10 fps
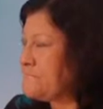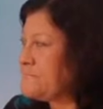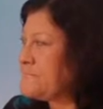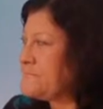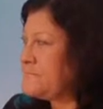
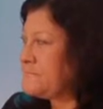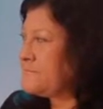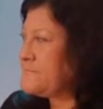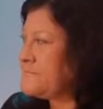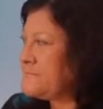
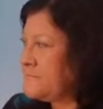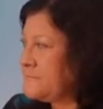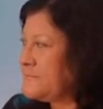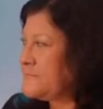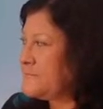
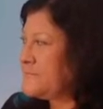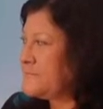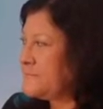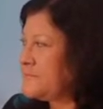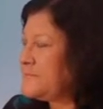
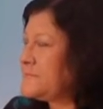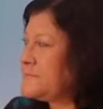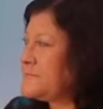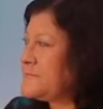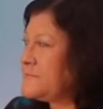
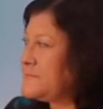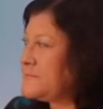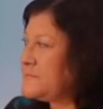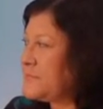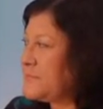
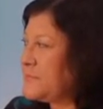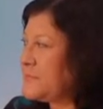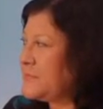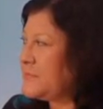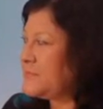
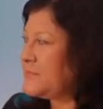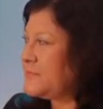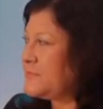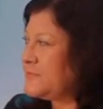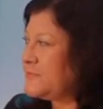
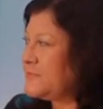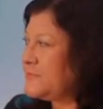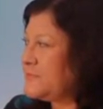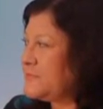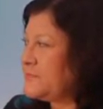
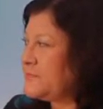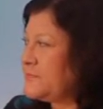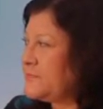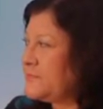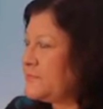
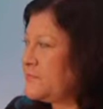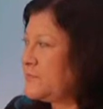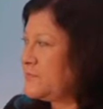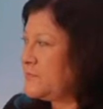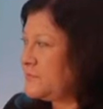
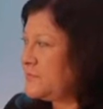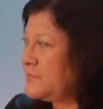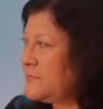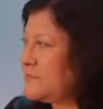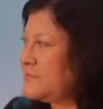
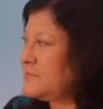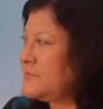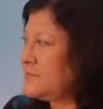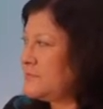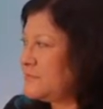
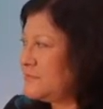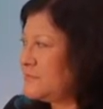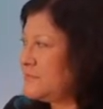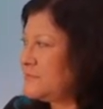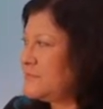
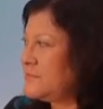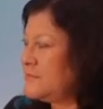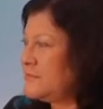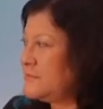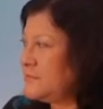
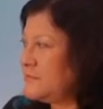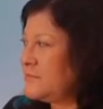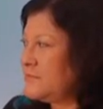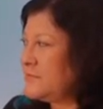[no speech]